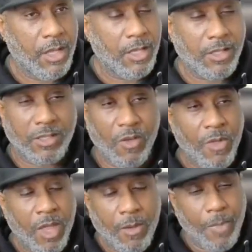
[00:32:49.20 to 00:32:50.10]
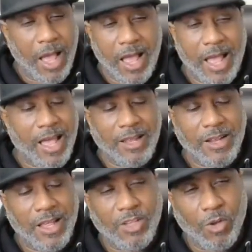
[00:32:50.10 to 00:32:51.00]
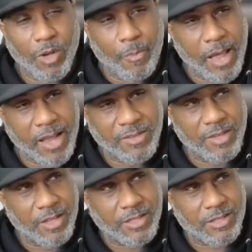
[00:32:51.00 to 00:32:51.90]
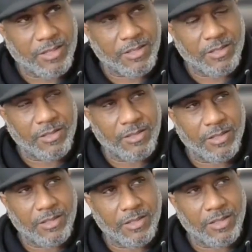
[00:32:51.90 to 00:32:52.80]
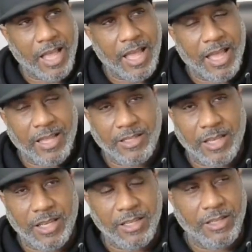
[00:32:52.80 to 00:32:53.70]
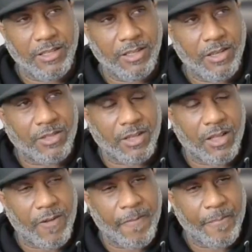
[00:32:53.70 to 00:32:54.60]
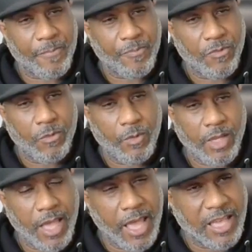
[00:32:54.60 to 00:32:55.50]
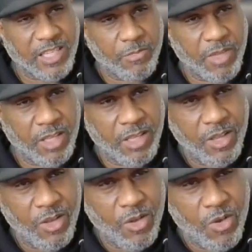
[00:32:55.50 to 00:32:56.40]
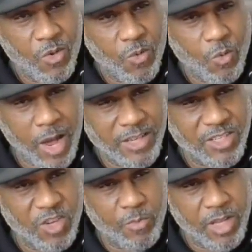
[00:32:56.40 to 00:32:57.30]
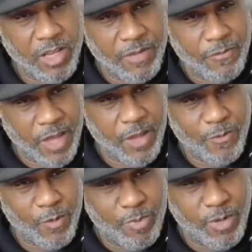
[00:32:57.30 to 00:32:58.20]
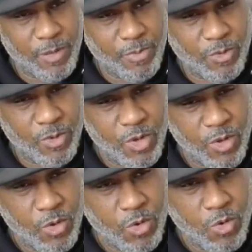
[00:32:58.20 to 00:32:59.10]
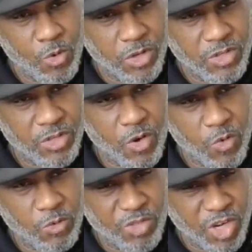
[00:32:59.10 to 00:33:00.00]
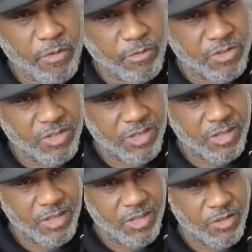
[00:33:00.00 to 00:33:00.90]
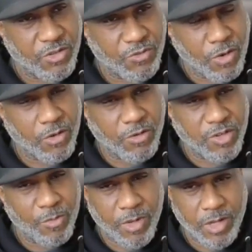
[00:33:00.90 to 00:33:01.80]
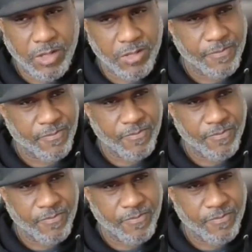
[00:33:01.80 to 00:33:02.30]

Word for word: It's so I, I I told a pastor this nine, ten years ago when he asked me why so many faithful people who are so churched struggle so much.